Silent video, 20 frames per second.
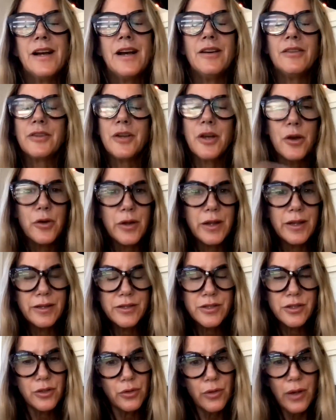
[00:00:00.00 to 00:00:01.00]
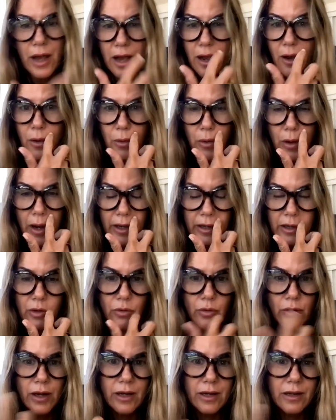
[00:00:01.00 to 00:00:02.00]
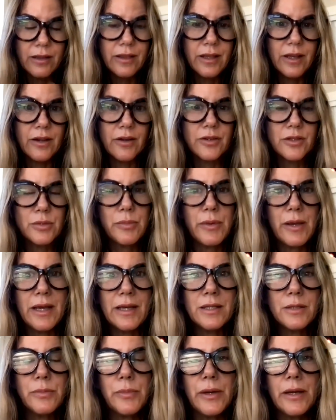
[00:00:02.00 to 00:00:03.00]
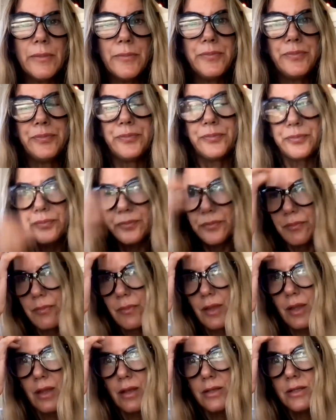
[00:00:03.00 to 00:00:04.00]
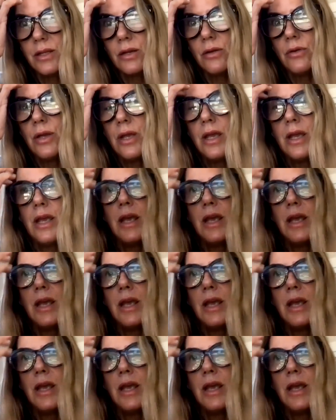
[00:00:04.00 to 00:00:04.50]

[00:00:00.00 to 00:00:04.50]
I'll go into how I created their space, but so